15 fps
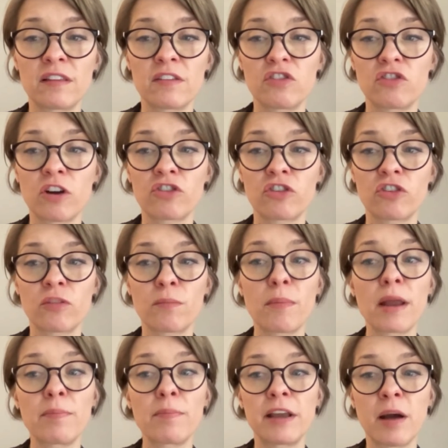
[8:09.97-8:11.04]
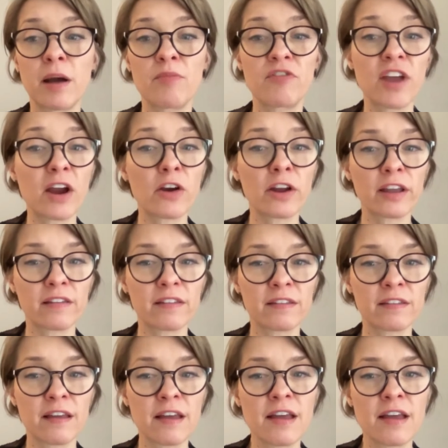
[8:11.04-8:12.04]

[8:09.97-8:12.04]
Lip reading: and structures might become various,